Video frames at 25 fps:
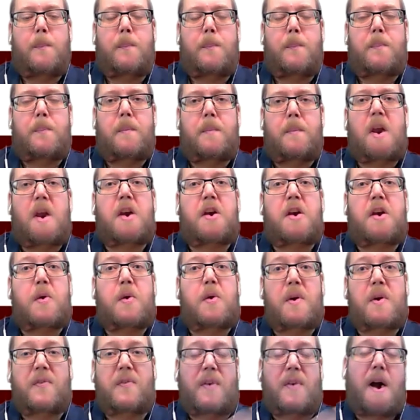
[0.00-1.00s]

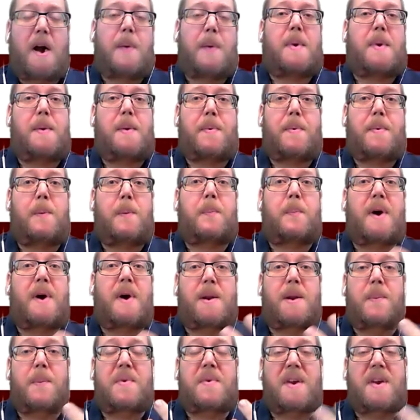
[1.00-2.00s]
unify people and bring them
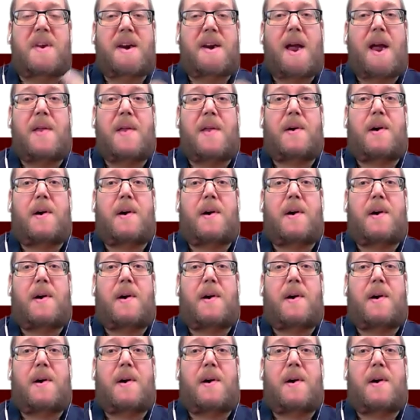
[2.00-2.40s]
together.